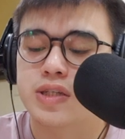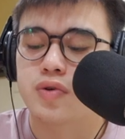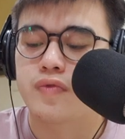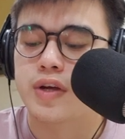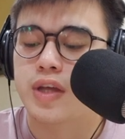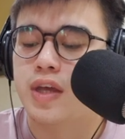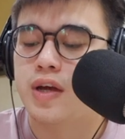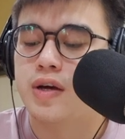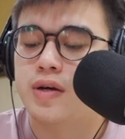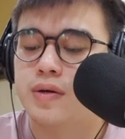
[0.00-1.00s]
over
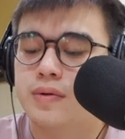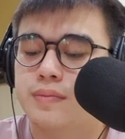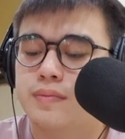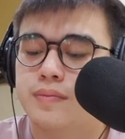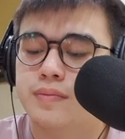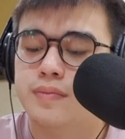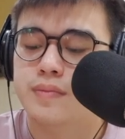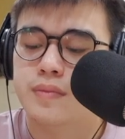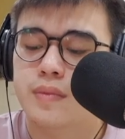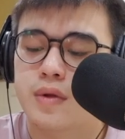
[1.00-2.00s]
here.
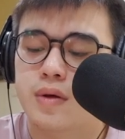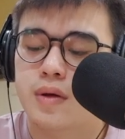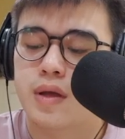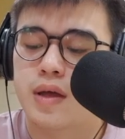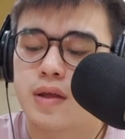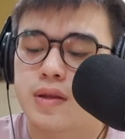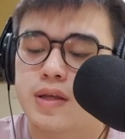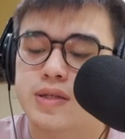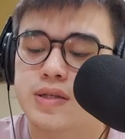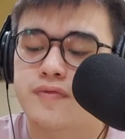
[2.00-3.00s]
Okay,
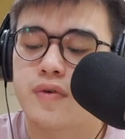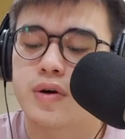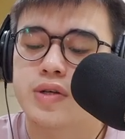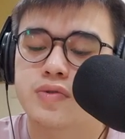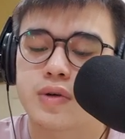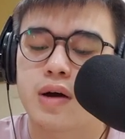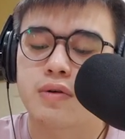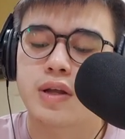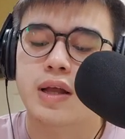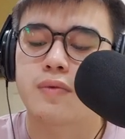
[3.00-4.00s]
this is for us to
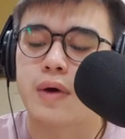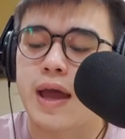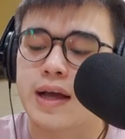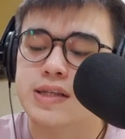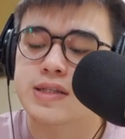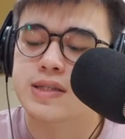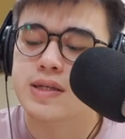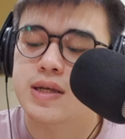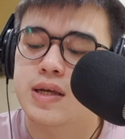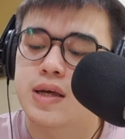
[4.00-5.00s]
calculate our x.
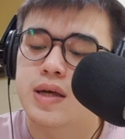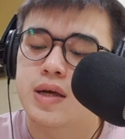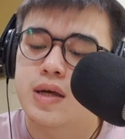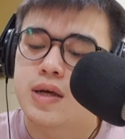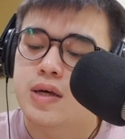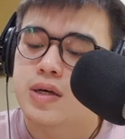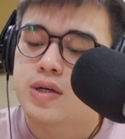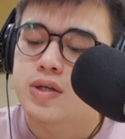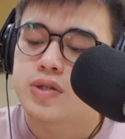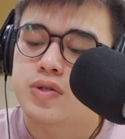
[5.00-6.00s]

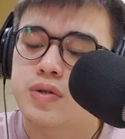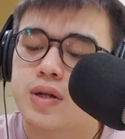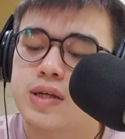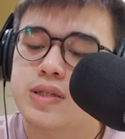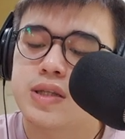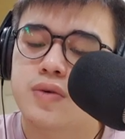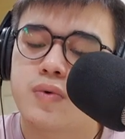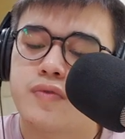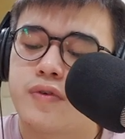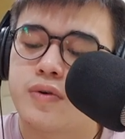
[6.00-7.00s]
So the class
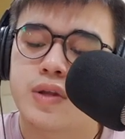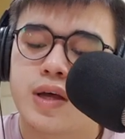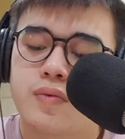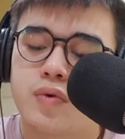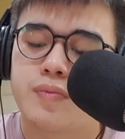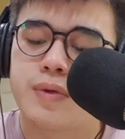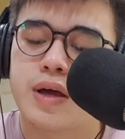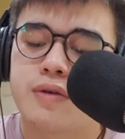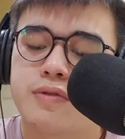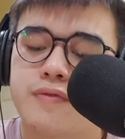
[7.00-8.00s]
interval for that will be
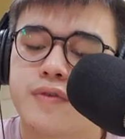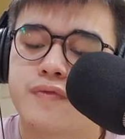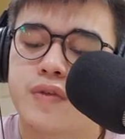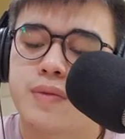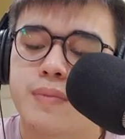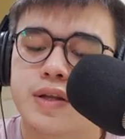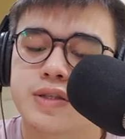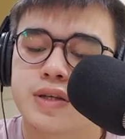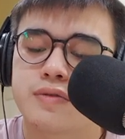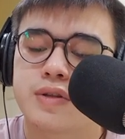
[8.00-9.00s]
115
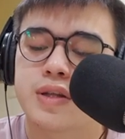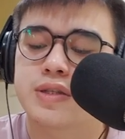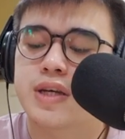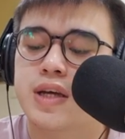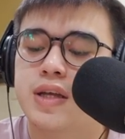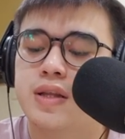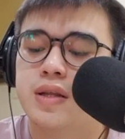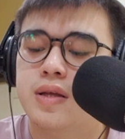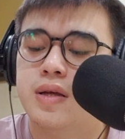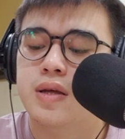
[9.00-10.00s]
minus 110.
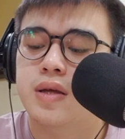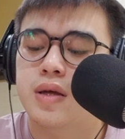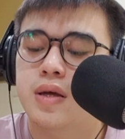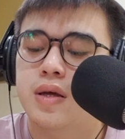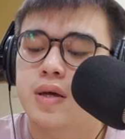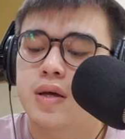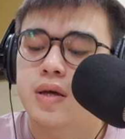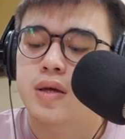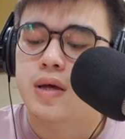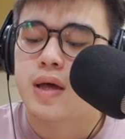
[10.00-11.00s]

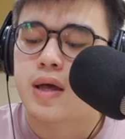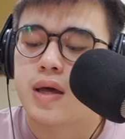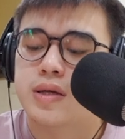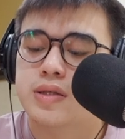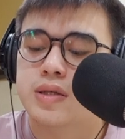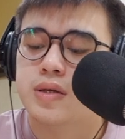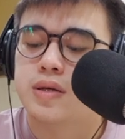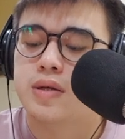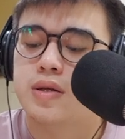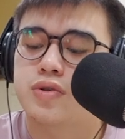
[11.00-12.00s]
X,
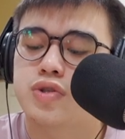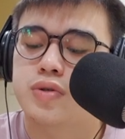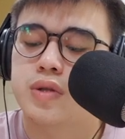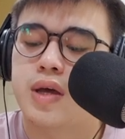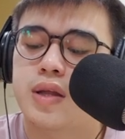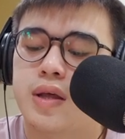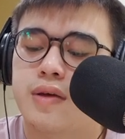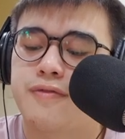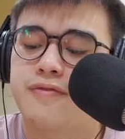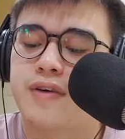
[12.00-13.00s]
you should get a
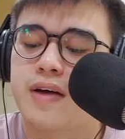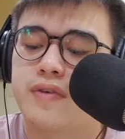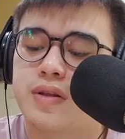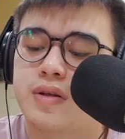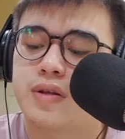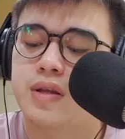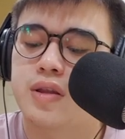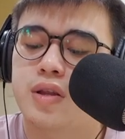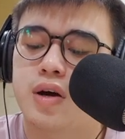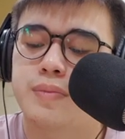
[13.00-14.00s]
5 at the
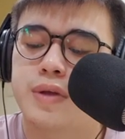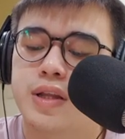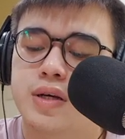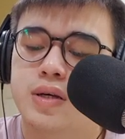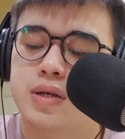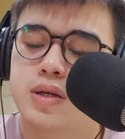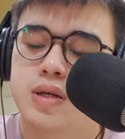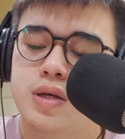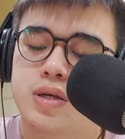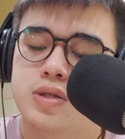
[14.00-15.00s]
denominator.
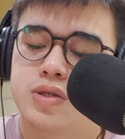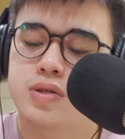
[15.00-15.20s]
So